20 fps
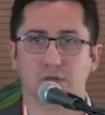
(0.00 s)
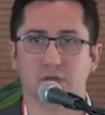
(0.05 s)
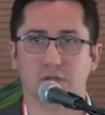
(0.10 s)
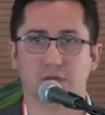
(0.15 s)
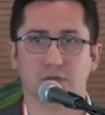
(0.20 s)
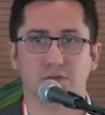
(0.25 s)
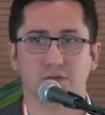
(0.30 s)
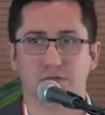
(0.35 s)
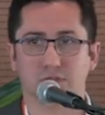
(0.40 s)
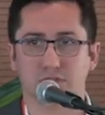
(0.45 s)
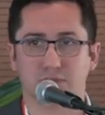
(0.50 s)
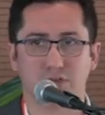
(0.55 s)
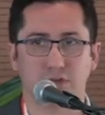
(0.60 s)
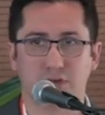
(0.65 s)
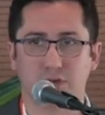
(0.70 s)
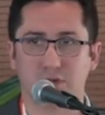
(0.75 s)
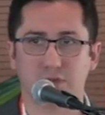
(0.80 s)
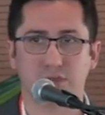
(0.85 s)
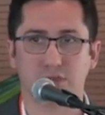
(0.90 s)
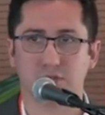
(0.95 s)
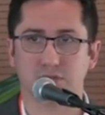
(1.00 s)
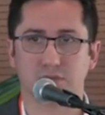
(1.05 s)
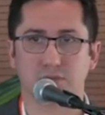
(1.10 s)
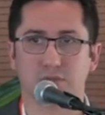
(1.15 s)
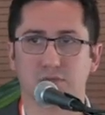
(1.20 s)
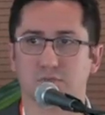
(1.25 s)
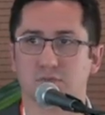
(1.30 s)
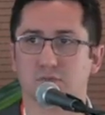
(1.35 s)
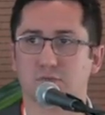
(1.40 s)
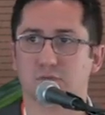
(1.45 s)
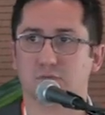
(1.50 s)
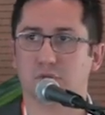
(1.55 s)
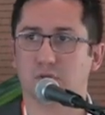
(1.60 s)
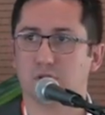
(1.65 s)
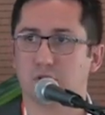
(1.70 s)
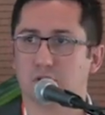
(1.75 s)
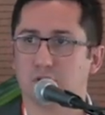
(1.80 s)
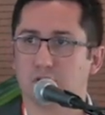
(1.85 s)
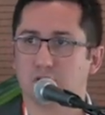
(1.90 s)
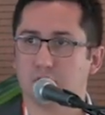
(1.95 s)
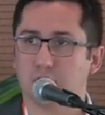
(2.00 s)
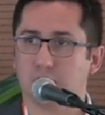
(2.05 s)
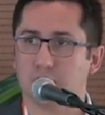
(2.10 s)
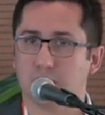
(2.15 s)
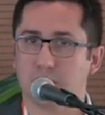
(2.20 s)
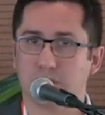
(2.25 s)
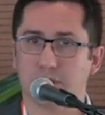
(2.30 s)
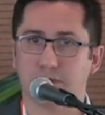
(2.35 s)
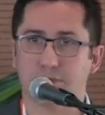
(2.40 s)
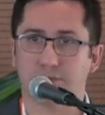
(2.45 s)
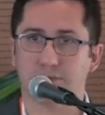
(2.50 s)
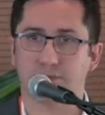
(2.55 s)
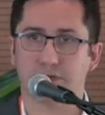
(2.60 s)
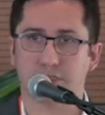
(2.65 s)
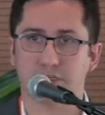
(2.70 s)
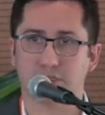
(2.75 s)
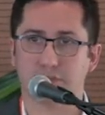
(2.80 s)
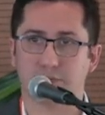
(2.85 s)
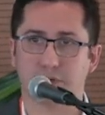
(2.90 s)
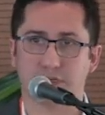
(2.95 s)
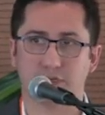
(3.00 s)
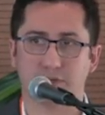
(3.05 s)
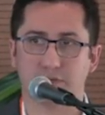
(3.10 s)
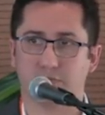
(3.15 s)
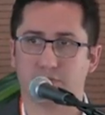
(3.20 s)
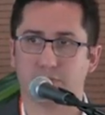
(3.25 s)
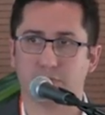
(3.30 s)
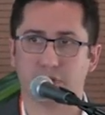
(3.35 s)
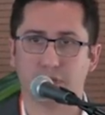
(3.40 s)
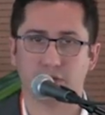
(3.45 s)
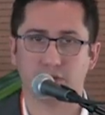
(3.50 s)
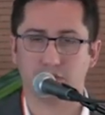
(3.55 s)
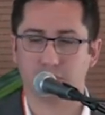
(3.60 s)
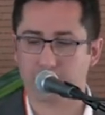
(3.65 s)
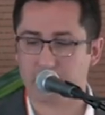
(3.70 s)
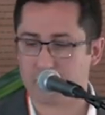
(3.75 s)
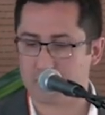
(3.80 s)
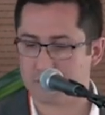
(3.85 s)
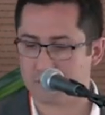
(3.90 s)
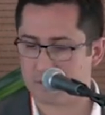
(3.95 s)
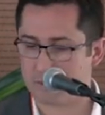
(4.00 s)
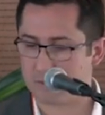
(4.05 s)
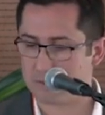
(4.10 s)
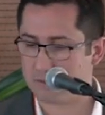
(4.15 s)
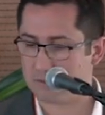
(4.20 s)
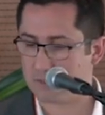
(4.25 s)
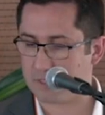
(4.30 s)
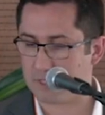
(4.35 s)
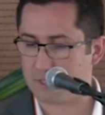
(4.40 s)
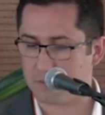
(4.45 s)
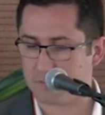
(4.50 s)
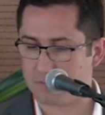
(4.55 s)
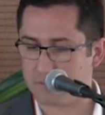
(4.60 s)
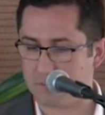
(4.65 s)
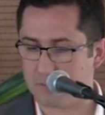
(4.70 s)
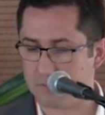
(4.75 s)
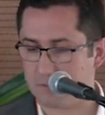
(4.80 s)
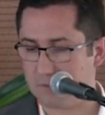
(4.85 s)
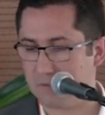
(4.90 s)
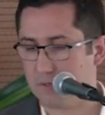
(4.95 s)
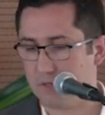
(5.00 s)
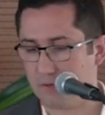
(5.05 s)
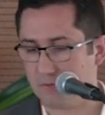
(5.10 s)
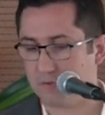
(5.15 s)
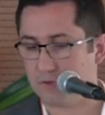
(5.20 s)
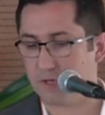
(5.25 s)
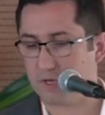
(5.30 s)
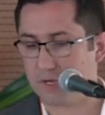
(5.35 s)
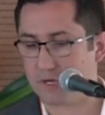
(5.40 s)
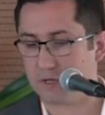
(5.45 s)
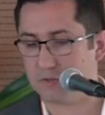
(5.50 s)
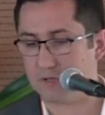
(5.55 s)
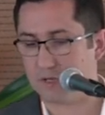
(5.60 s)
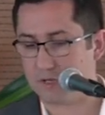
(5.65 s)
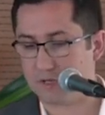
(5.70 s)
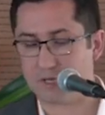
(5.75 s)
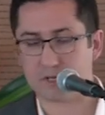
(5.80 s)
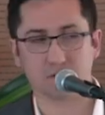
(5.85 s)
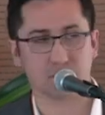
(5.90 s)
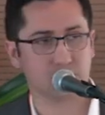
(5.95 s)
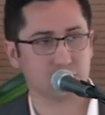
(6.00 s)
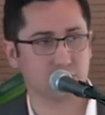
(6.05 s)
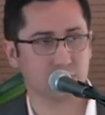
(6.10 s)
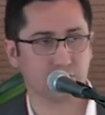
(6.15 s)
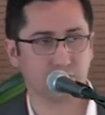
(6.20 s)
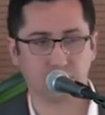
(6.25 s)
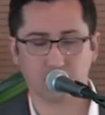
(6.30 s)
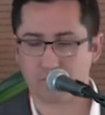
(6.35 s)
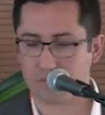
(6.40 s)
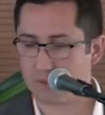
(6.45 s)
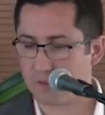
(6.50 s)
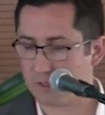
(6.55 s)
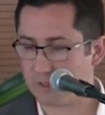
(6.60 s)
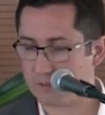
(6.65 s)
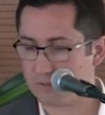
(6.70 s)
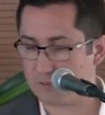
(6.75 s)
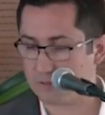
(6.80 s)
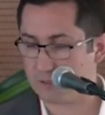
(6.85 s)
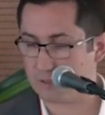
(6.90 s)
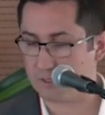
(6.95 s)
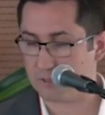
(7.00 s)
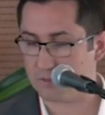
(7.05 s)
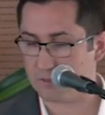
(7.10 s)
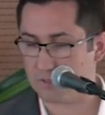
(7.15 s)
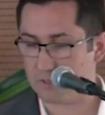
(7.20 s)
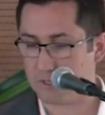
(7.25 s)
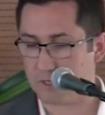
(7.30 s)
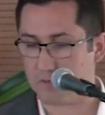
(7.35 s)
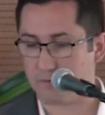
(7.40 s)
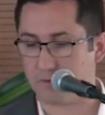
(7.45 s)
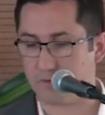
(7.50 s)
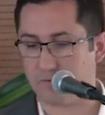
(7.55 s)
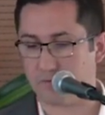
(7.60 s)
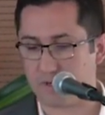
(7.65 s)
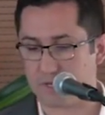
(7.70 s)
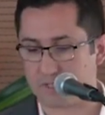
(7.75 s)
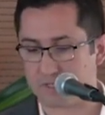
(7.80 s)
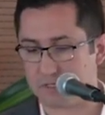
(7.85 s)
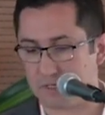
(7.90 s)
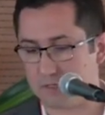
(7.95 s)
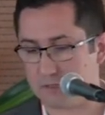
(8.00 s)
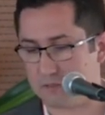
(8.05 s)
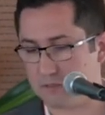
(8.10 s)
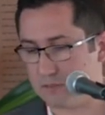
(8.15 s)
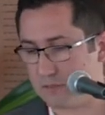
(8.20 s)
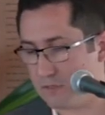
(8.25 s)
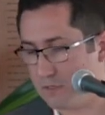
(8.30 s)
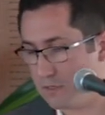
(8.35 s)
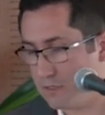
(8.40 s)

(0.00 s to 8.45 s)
like consortiums and participation of many universities. Yeah, if they are directors of their things, they are of excellence.